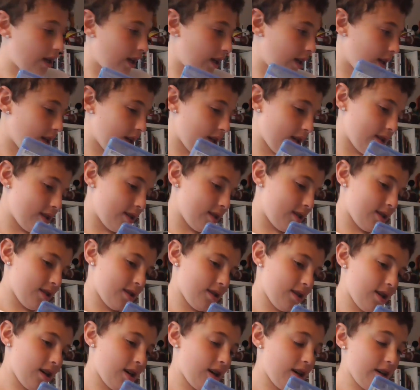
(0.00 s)
And
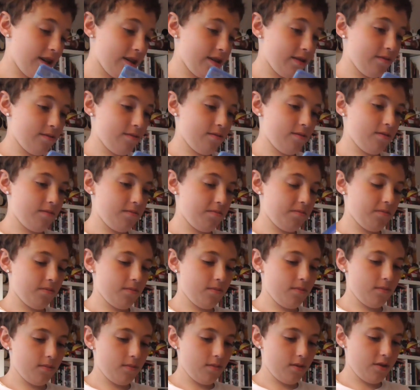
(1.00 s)

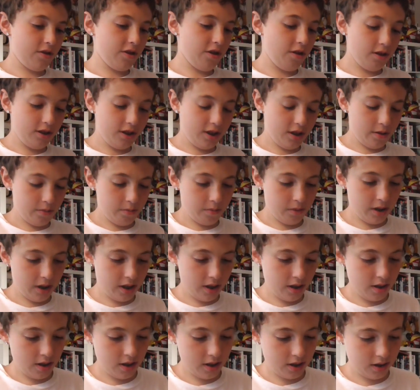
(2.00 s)
jokes on
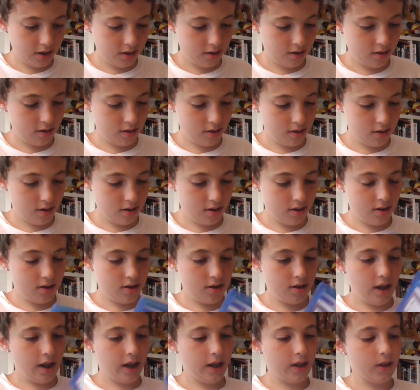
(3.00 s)
me, this
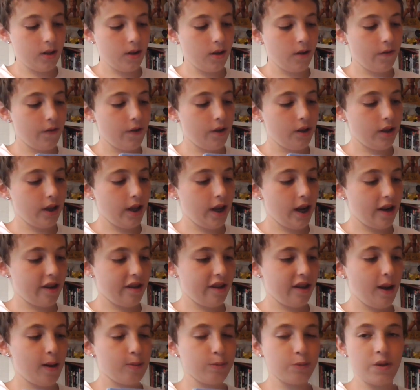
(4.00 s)
10 Cloverfield Lane
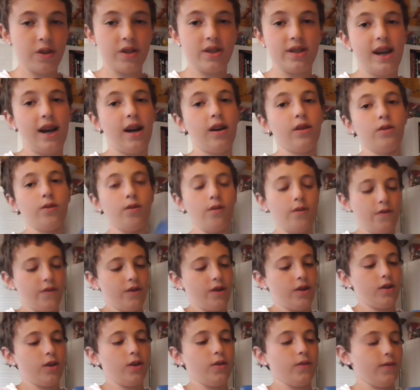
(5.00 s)
actually comes with the download
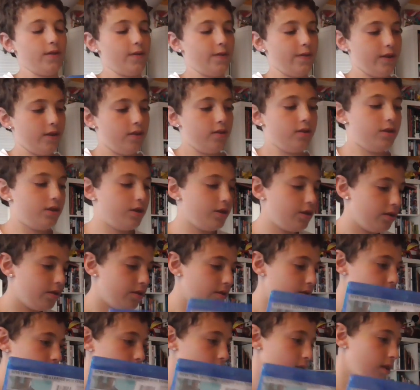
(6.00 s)
for Cloverfield
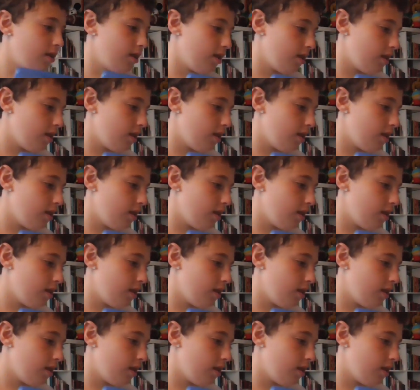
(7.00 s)
2.